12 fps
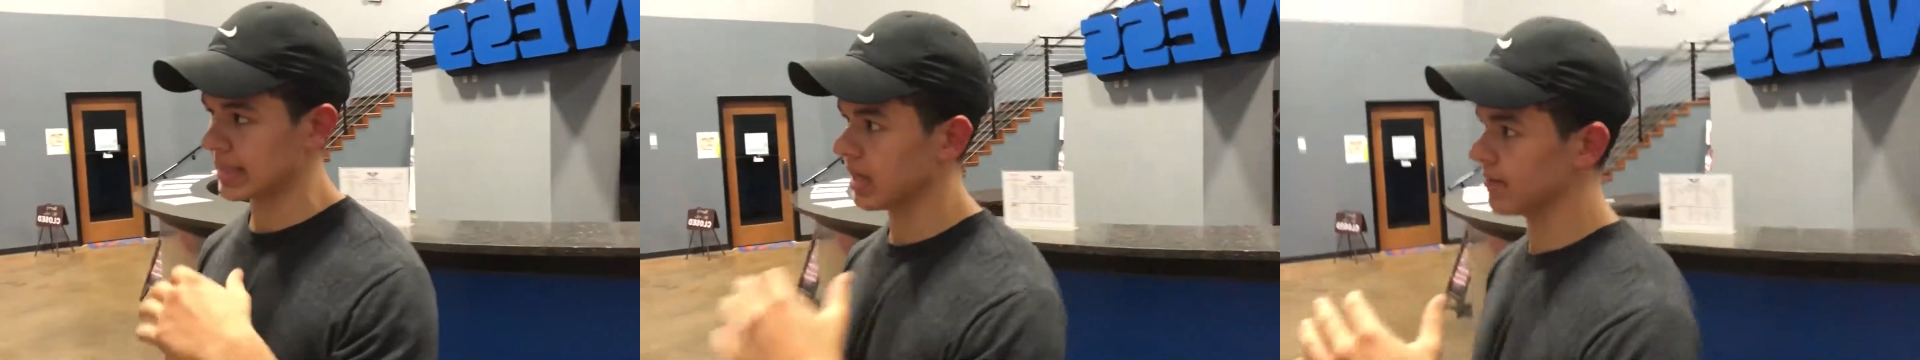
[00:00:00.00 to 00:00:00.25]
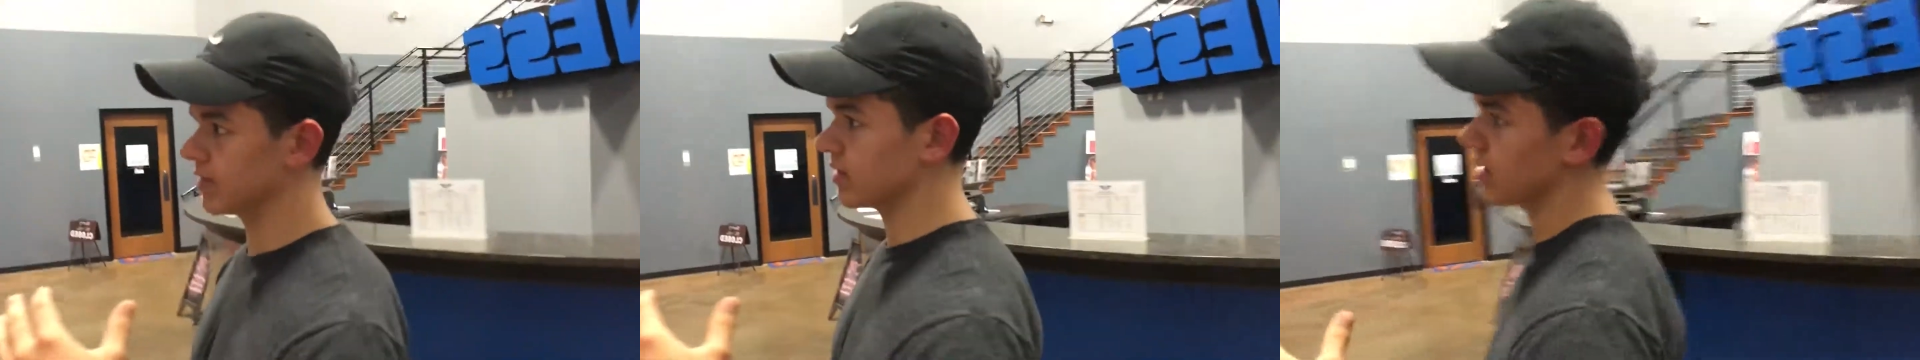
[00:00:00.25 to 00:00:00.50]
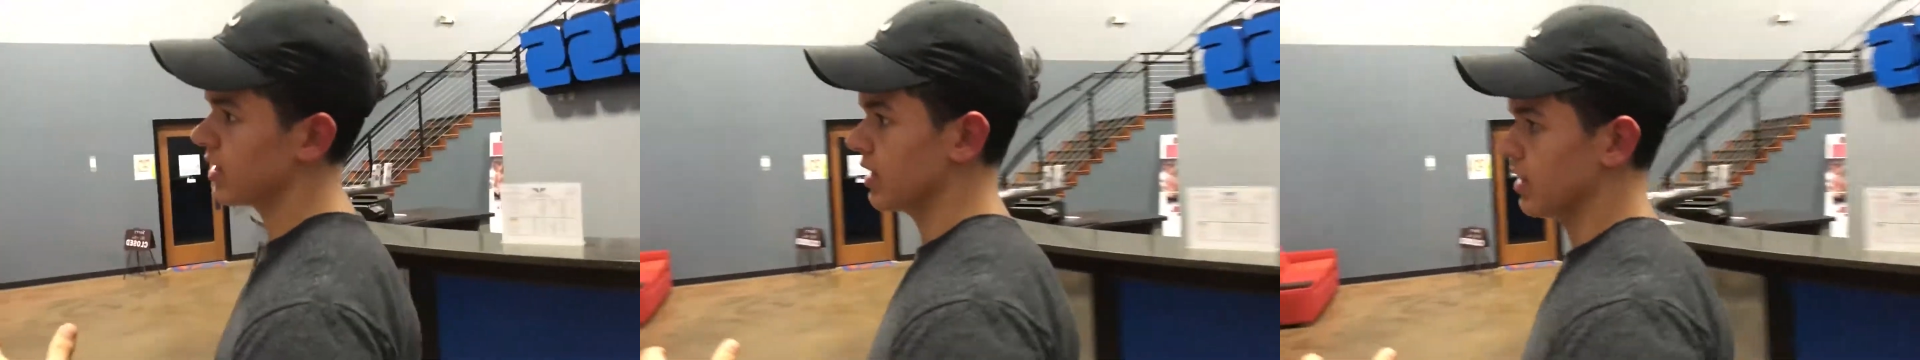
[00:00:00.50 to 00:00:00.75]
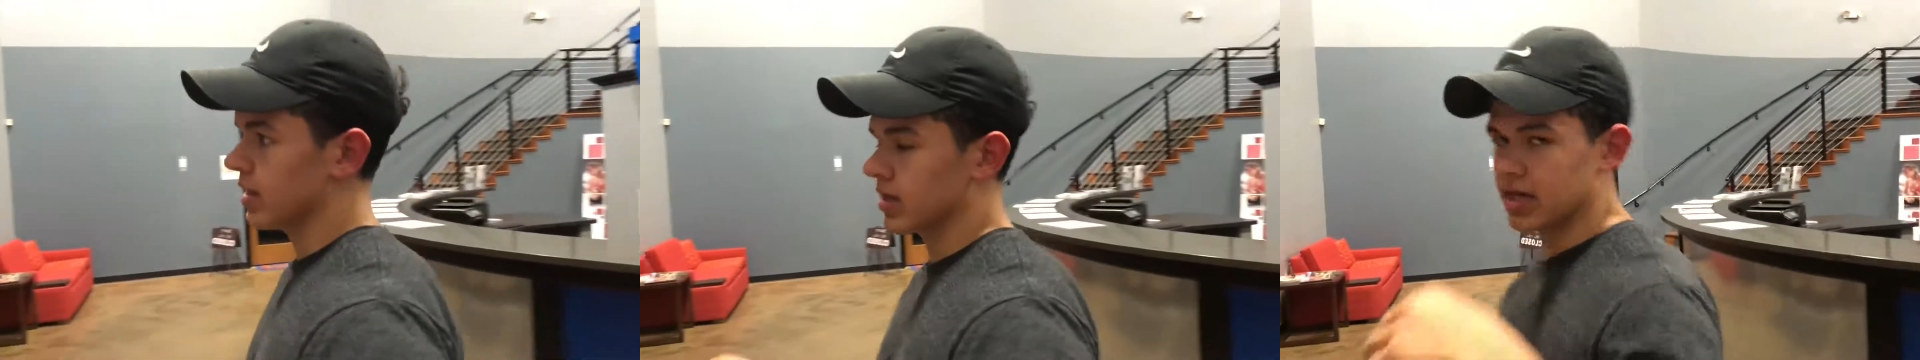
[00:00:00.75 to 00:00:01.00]
love it.
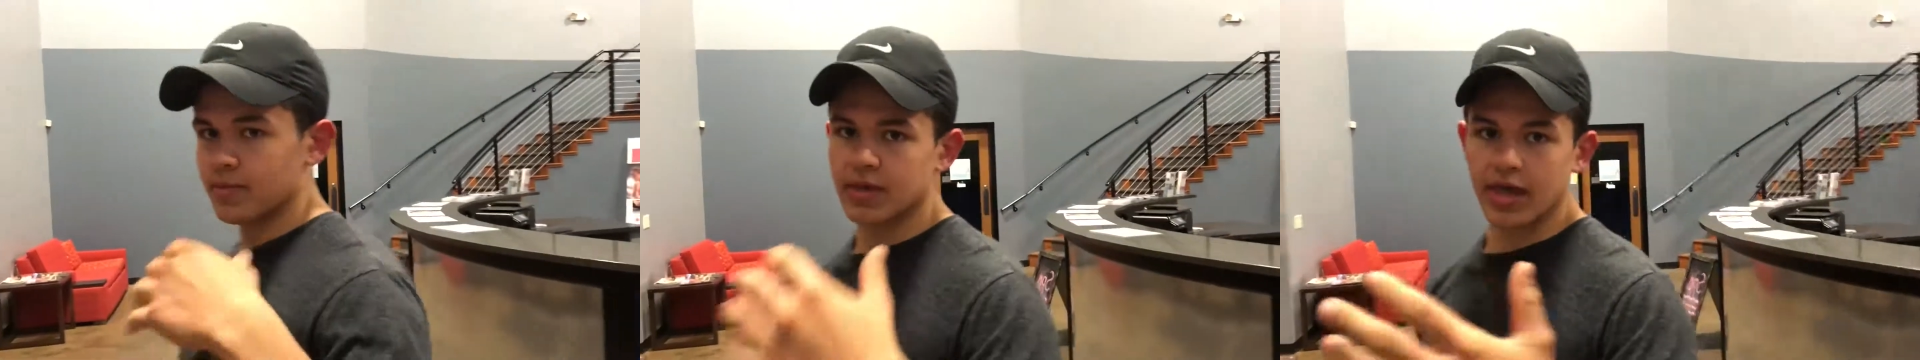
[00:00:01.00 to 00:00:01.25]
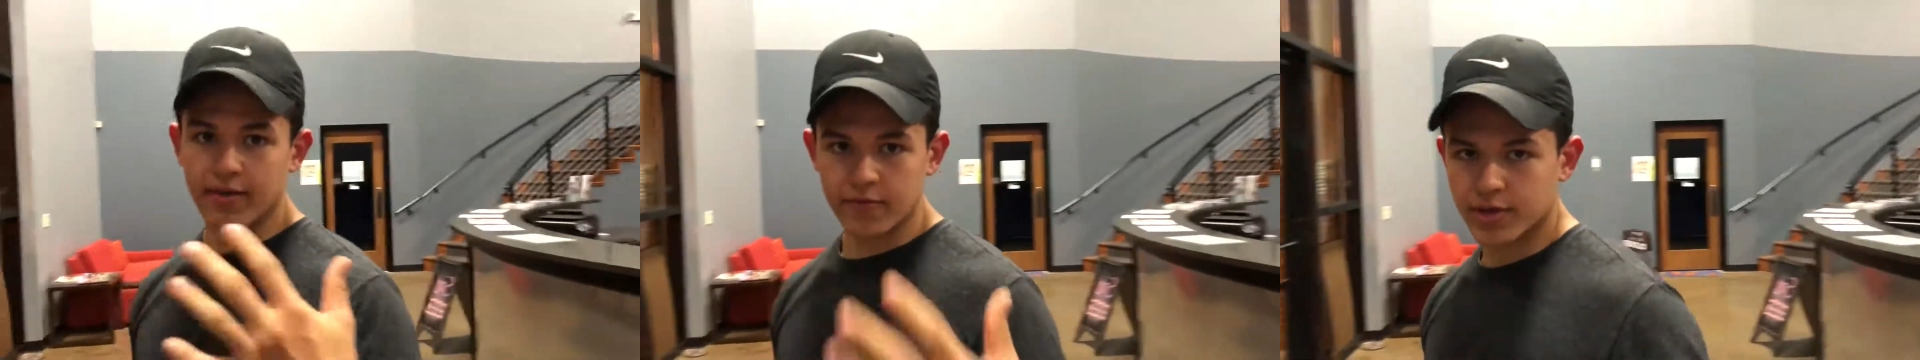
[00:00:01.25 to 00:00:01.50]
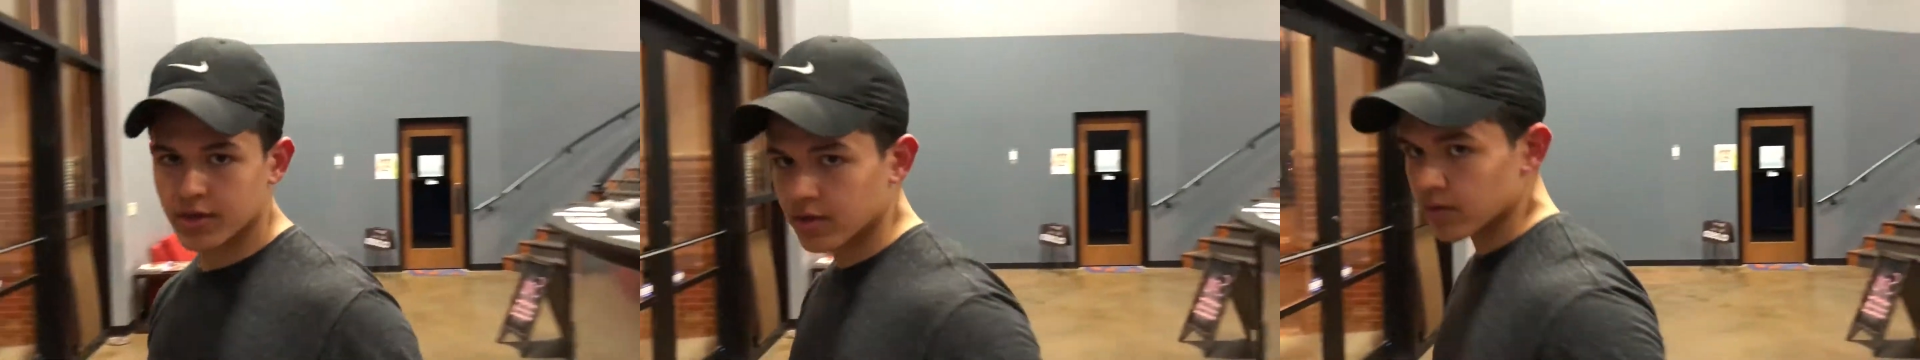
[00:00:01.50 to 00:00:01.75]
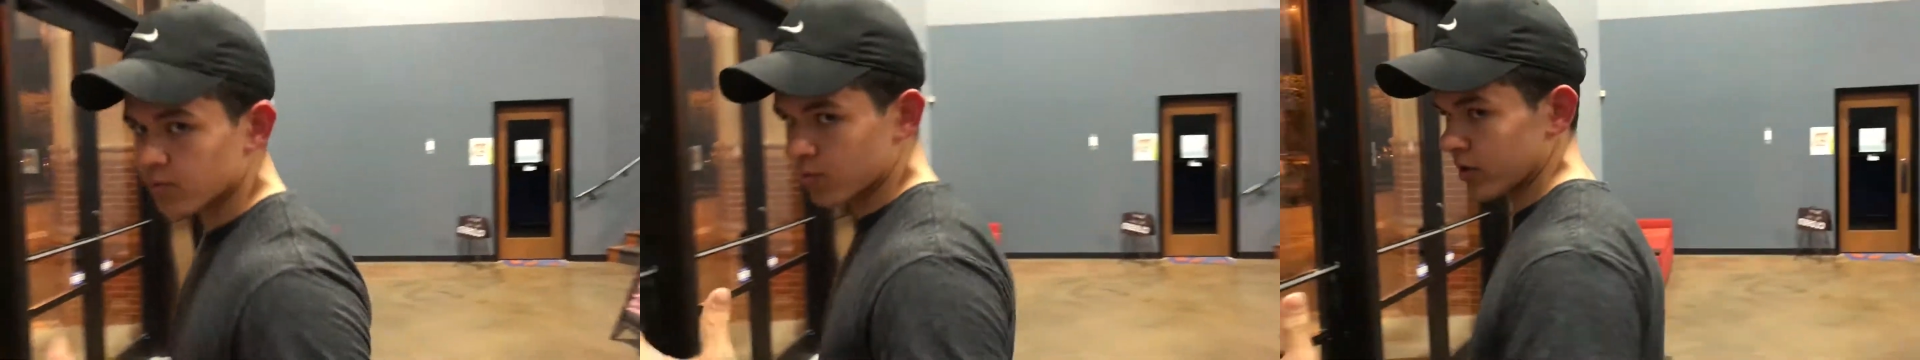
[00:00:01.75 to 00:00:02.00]
Keeps
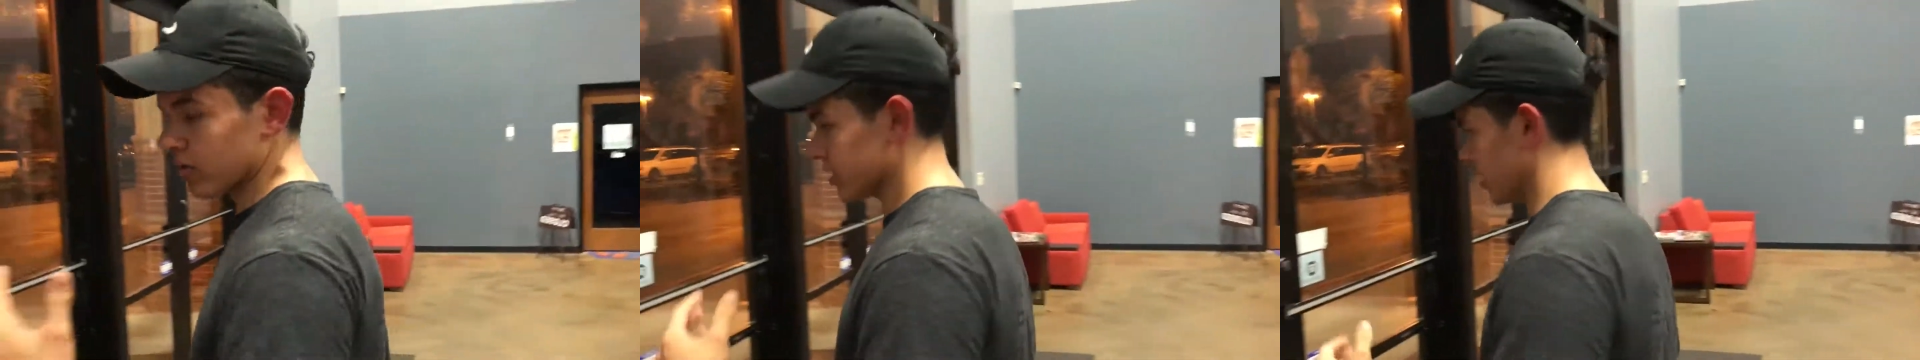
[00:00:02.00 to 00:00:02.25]
everything real